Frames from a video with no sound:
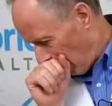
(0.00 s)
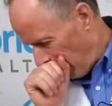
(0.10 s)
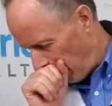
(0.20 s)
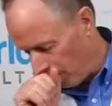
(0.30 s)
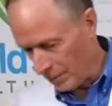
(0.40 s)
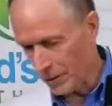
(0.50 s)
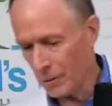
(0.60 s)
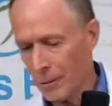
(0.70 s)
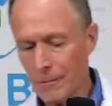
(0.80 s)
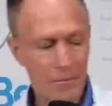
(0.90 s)

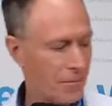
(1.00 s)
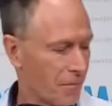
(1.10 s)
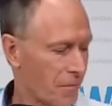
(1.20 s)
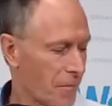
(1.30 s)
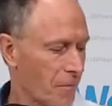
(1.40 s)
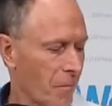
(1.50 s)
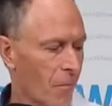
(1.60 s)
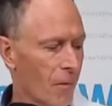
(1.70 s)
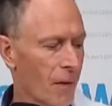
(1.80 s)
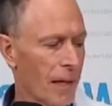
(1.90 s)
Excuse me.
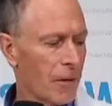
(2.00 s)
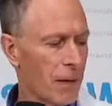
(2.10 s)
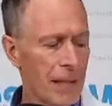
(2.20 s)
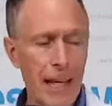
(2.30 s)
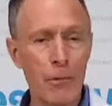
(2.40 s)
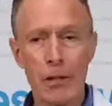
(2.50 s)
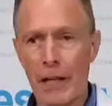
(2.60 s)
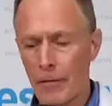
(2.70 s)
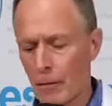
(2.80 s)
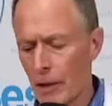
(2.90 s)
And write down what you
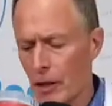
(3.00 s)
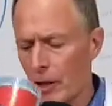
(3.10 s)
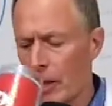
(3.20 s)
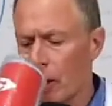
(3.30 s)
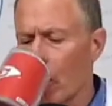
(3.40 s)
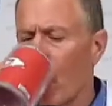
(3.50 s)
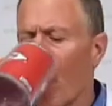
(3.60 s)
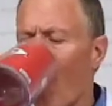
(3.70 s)
had for lunch and dinner.